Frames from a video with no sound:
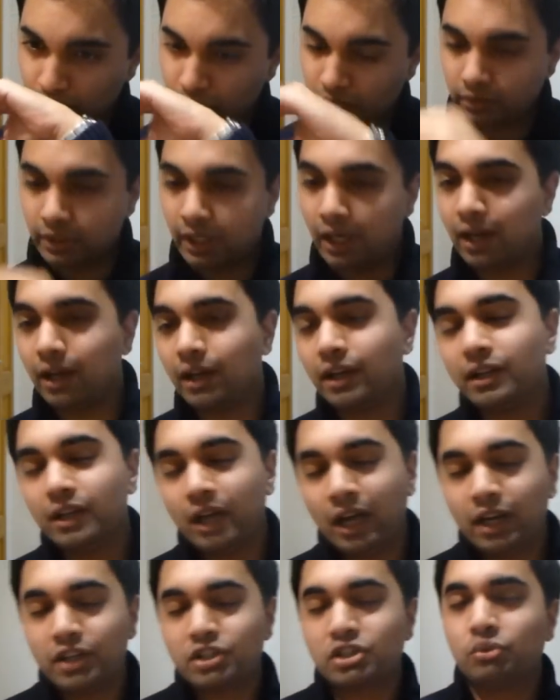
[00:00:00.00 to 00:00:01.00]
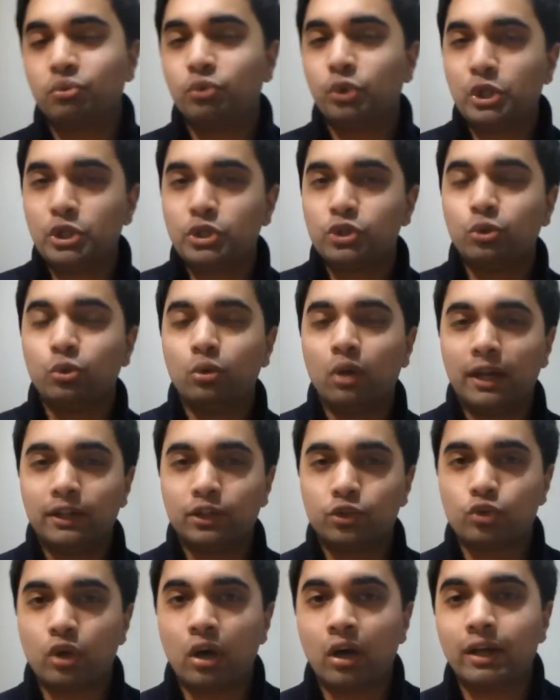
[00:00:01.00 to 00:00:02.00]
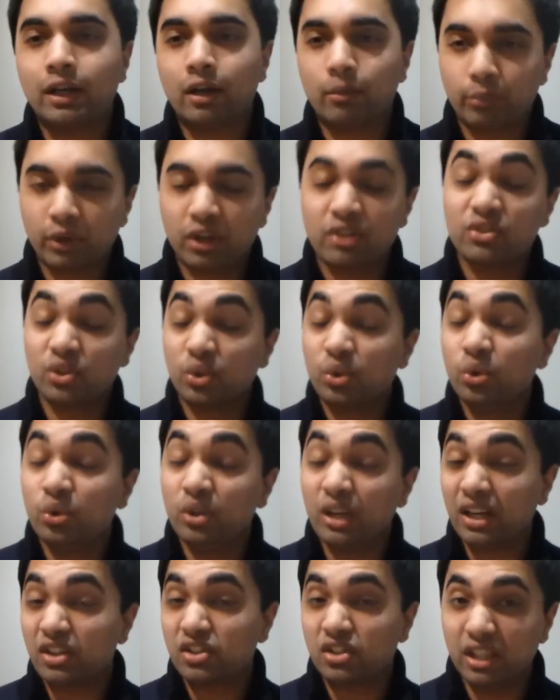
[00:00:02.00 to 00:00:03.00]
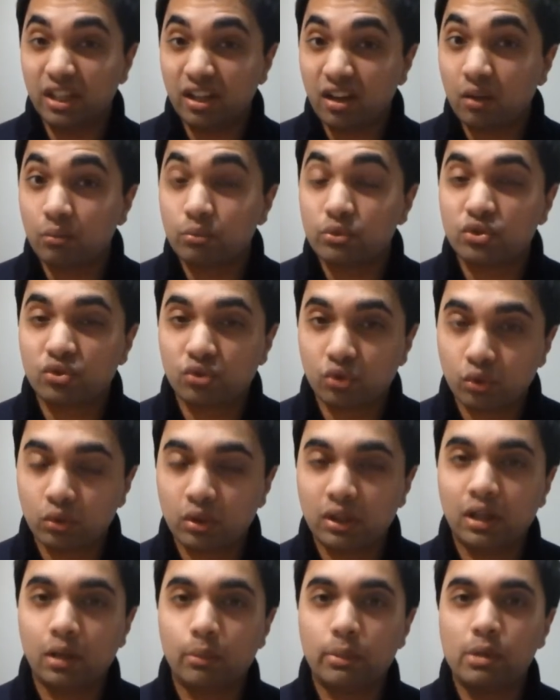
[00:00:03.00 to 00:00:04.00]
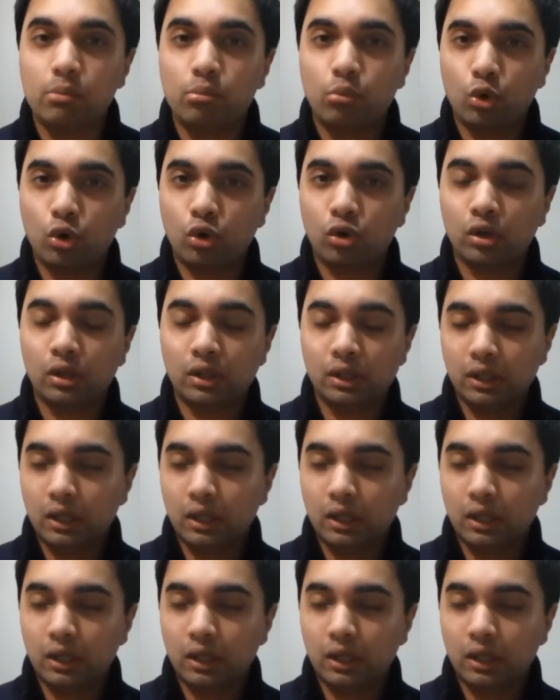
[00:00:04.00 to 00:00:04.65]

Yeah, I actually really do like the dry down because the oud actually comes through a little bit more.